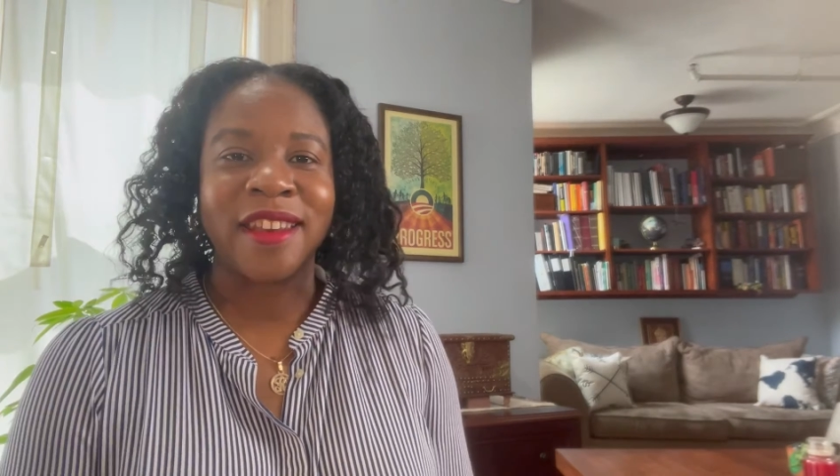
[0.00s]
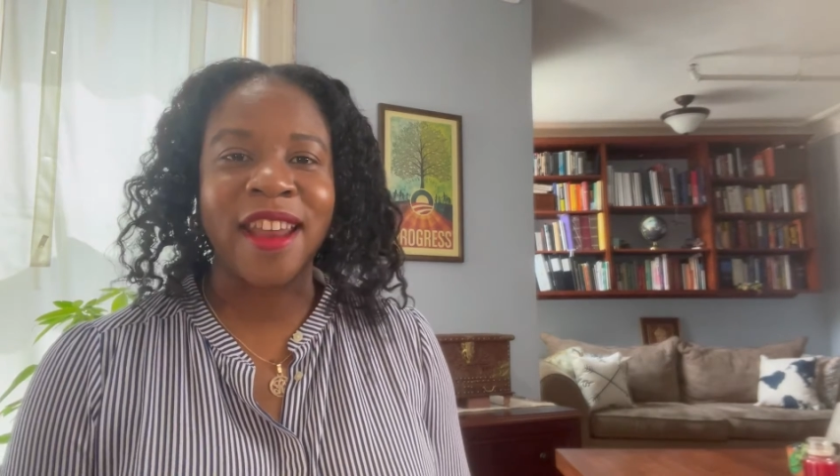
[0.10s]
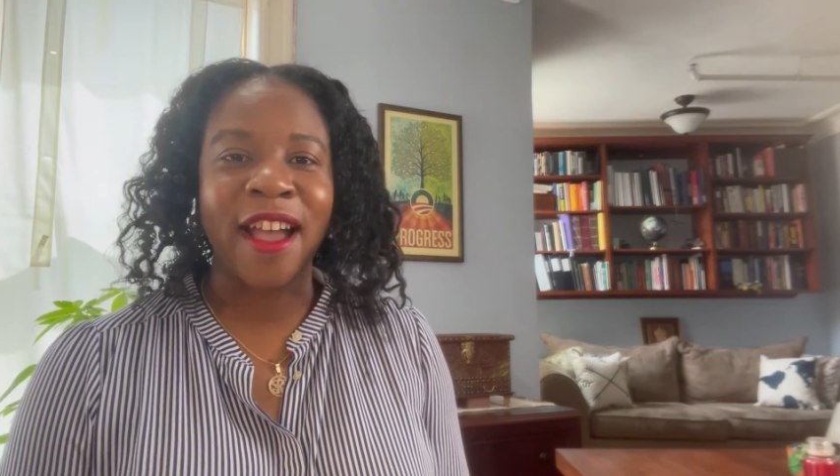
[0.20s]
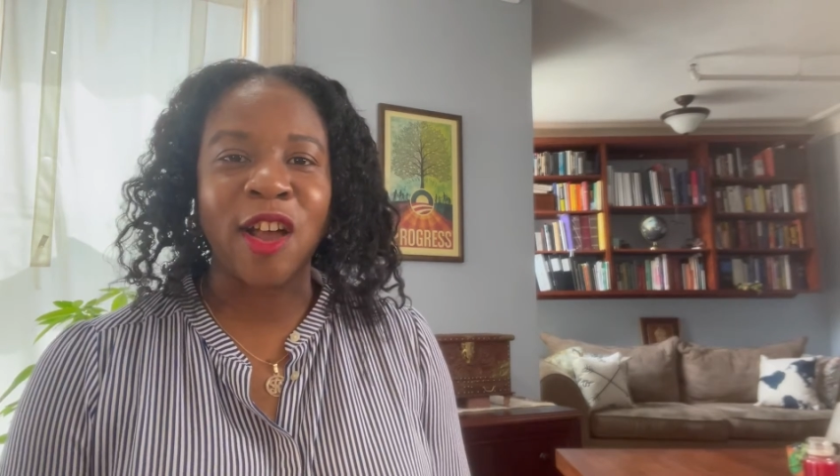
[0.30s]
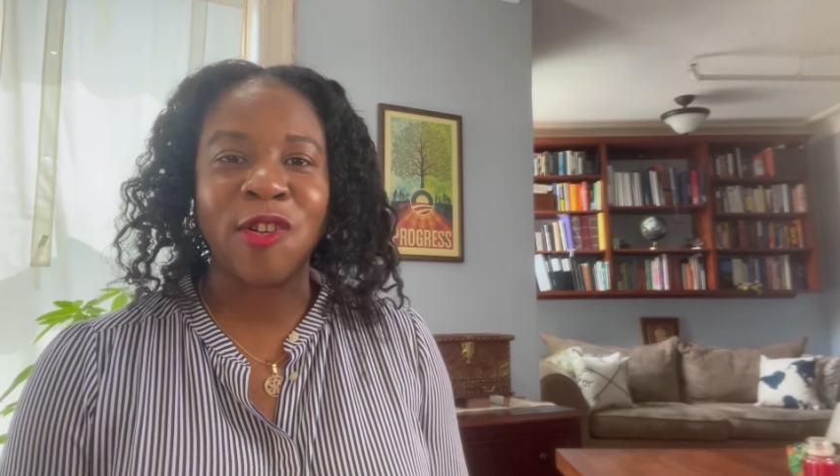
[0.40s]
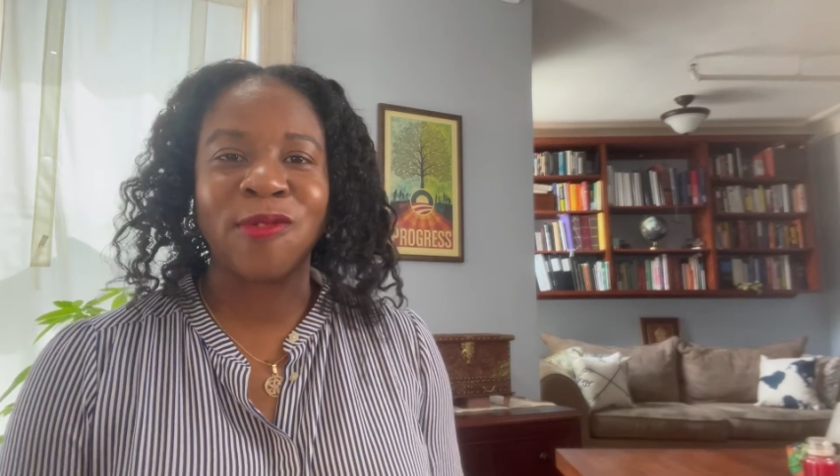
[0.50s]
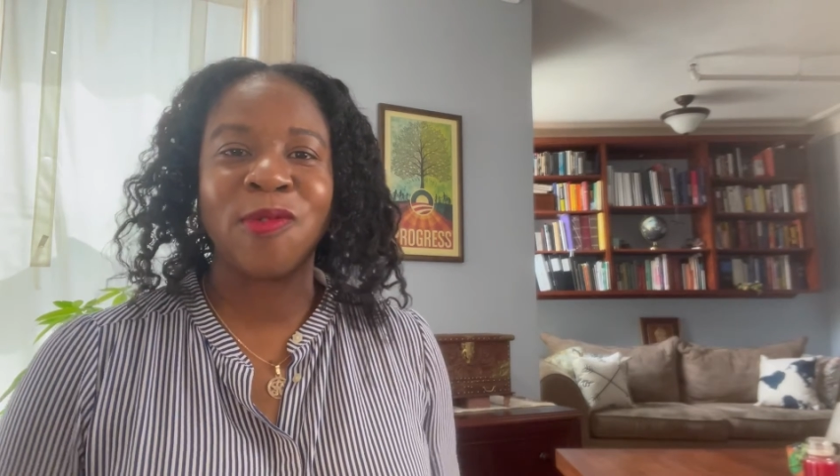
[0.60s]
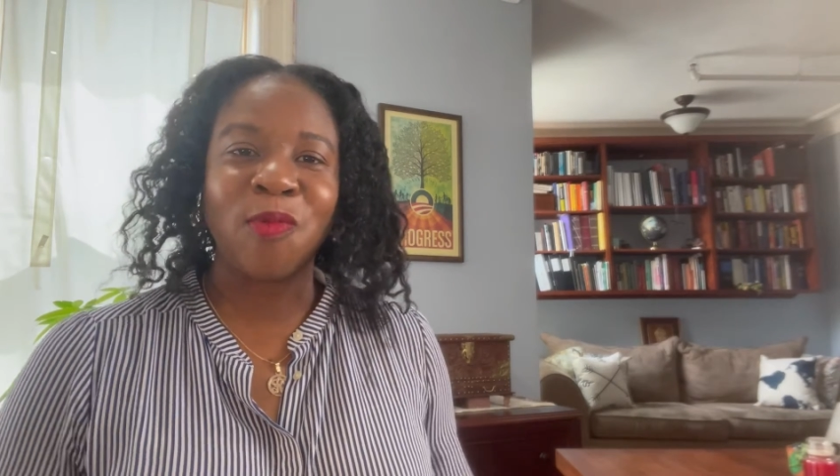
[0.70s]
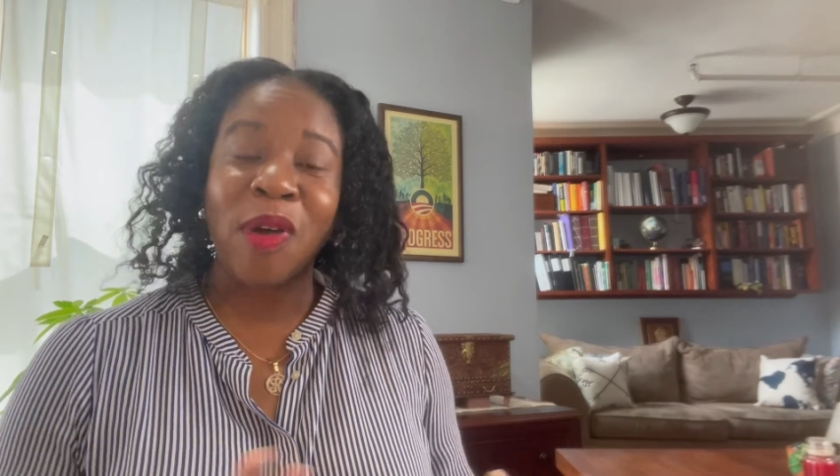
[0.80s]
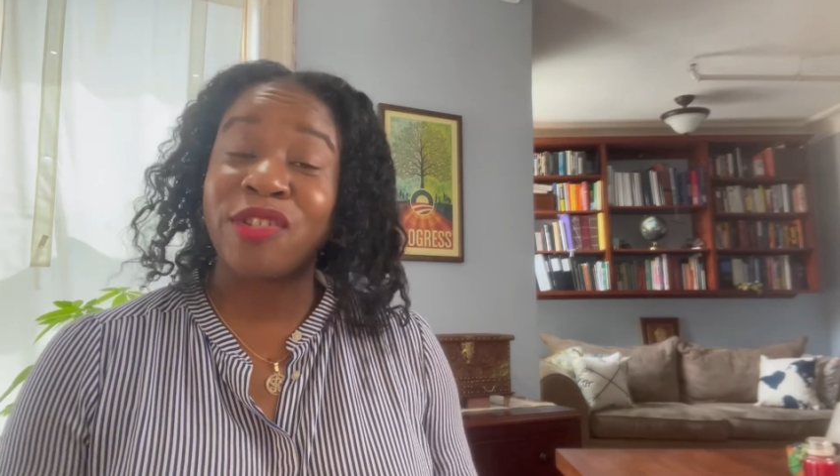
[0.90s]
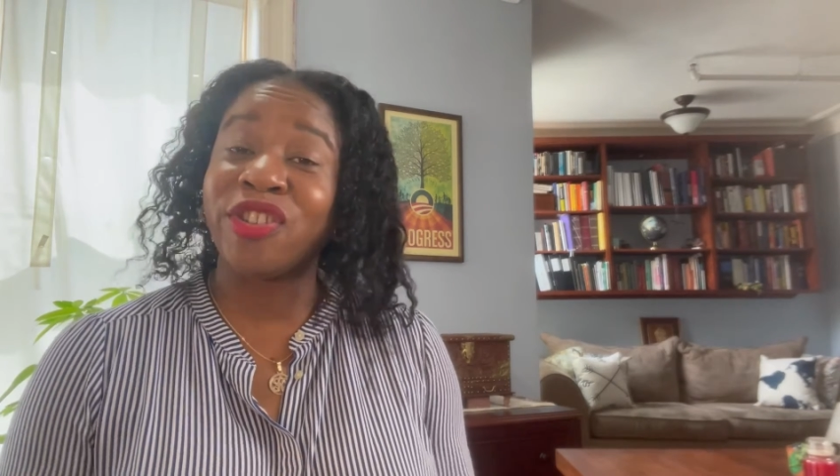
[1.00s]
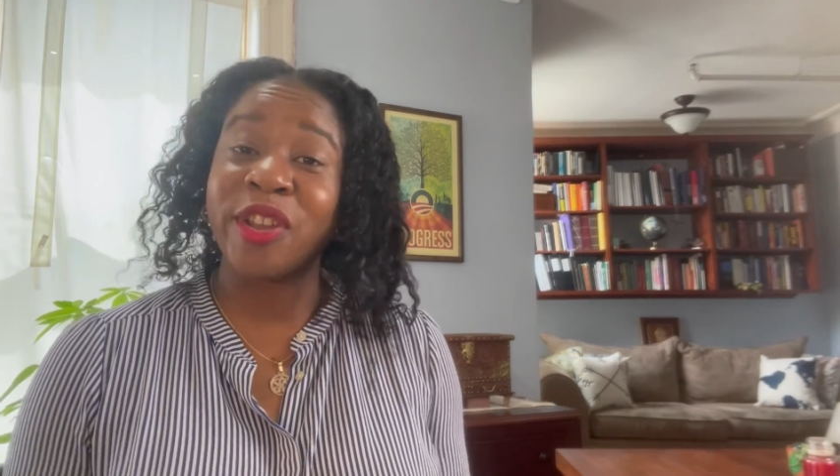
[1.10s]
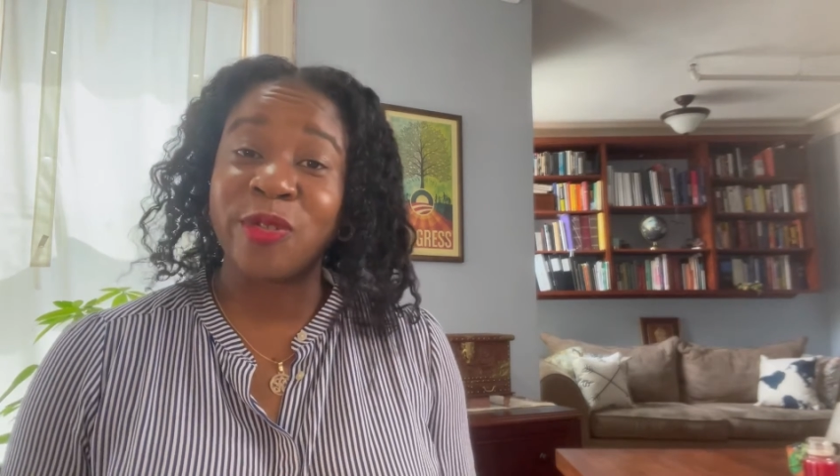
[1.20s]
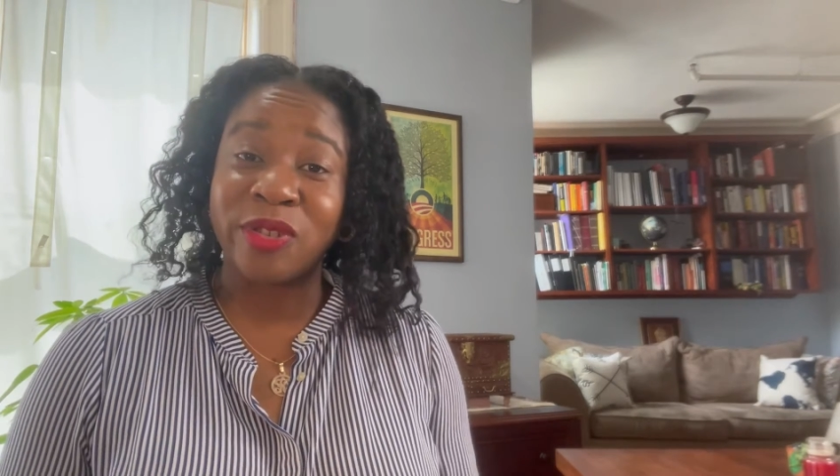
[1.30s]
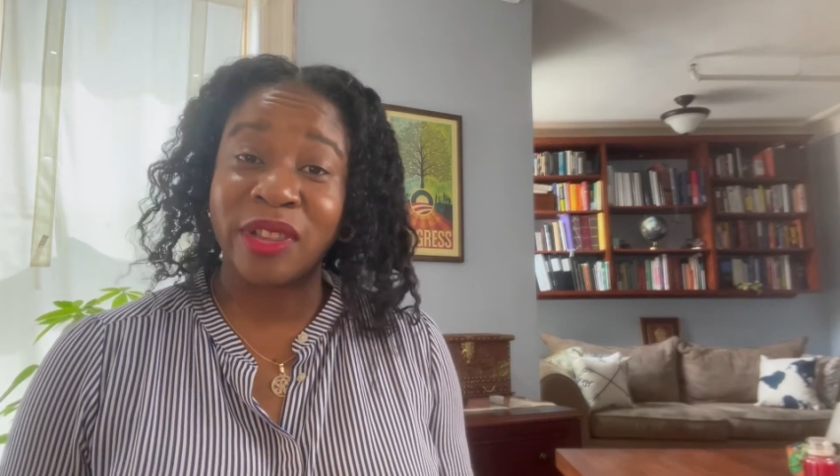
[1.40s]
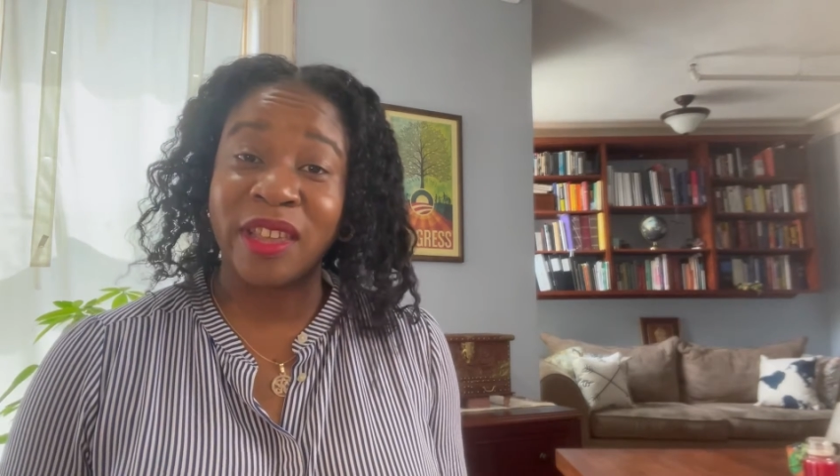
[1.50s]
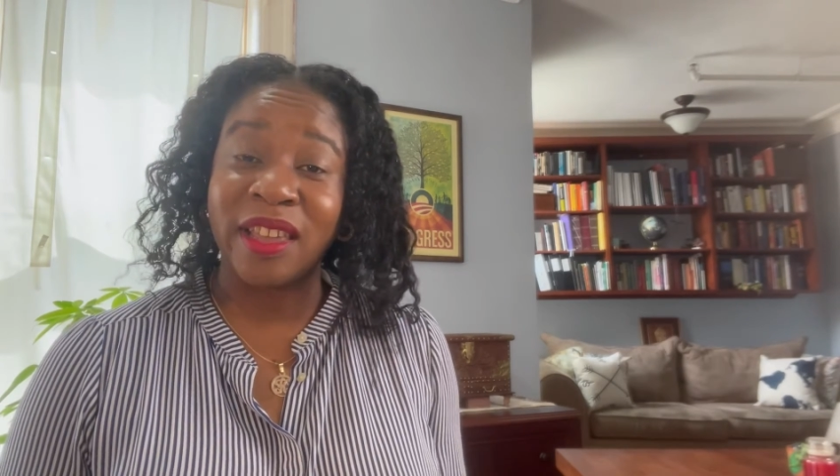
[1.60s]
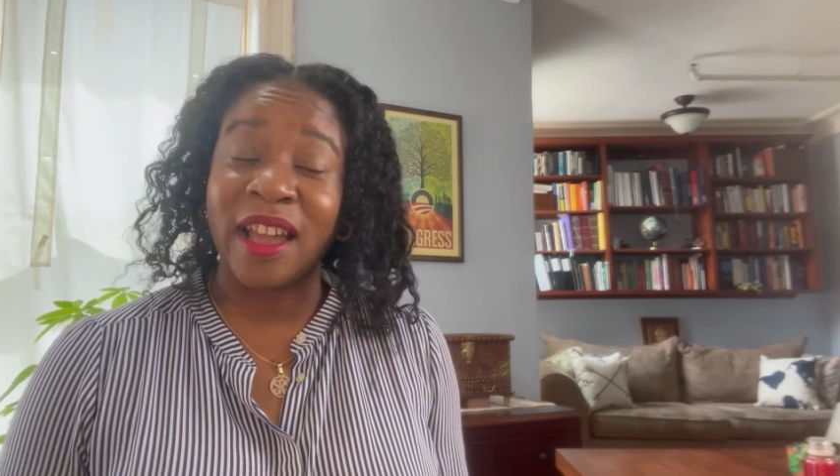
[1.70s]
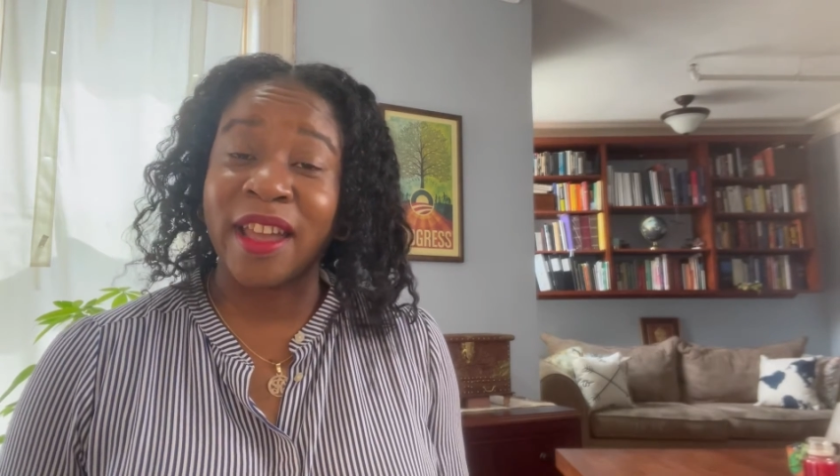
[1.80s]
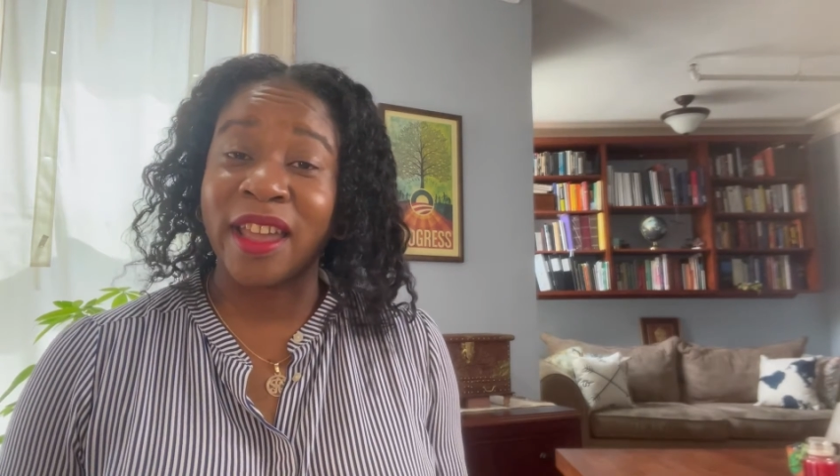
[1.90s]
Now, while generally
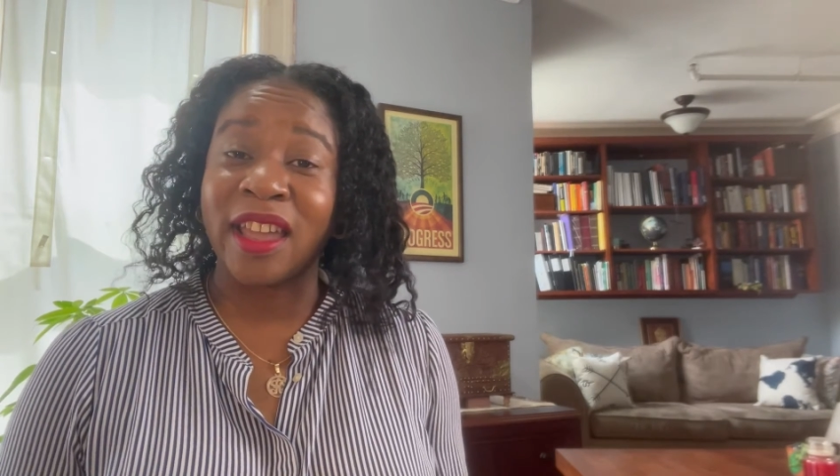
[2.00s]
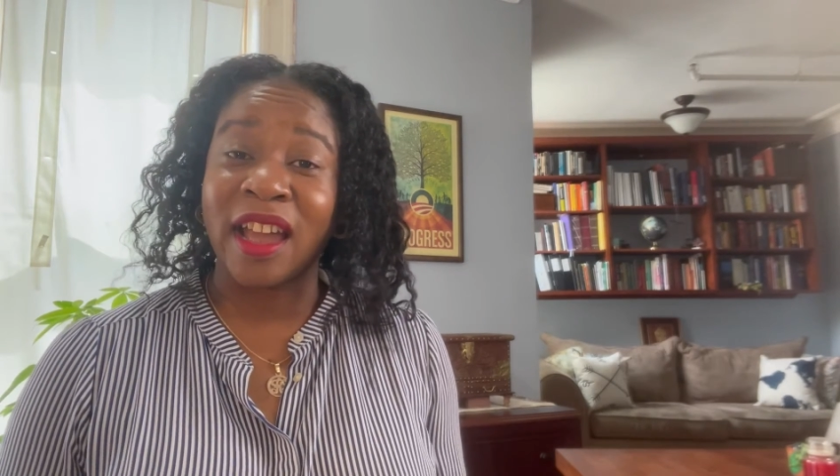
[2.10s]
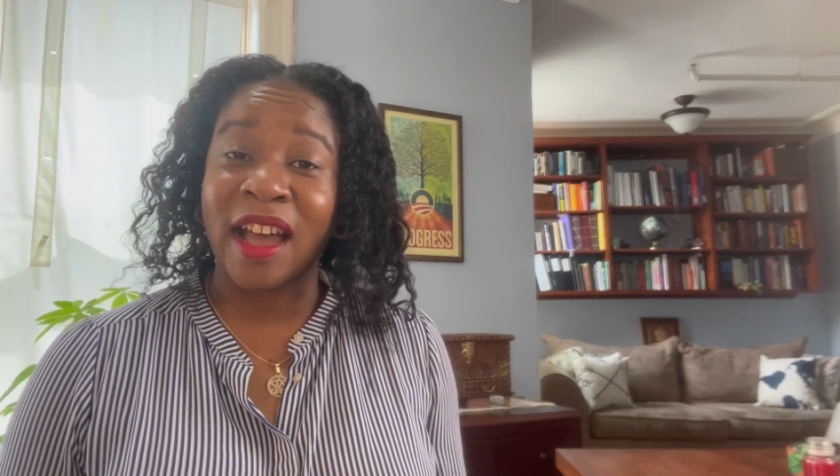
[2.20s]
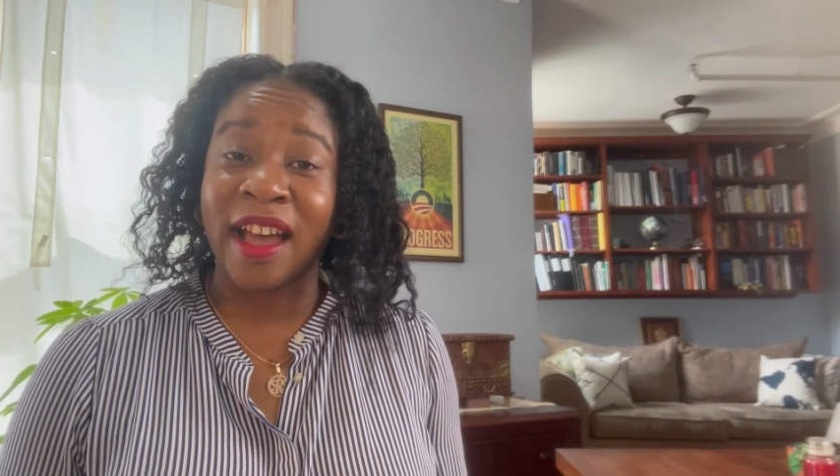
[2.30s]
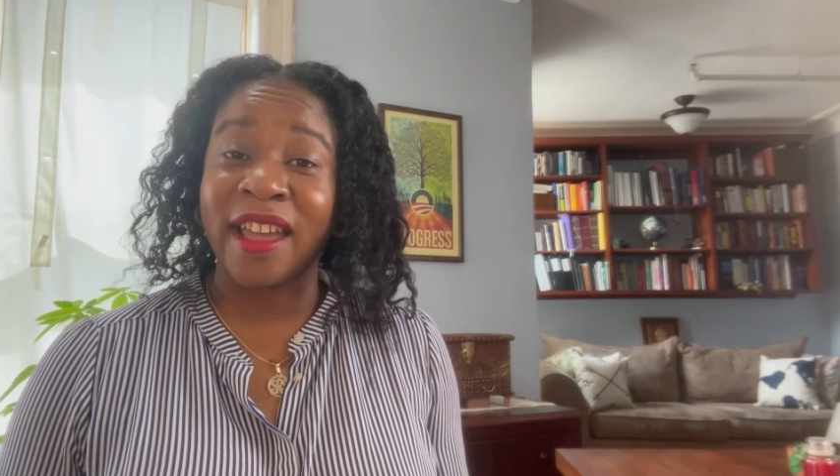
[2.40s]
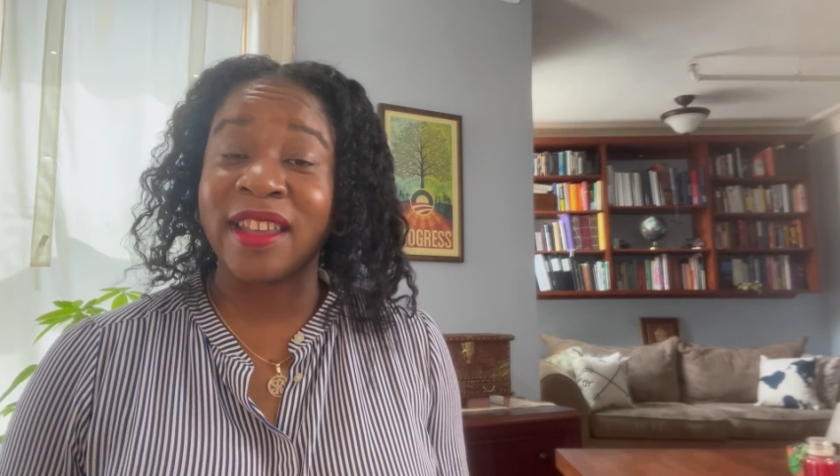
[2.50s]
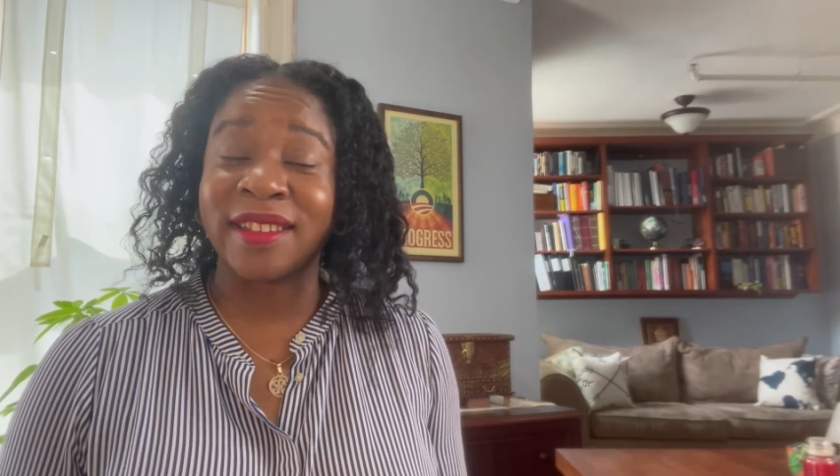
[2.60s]
I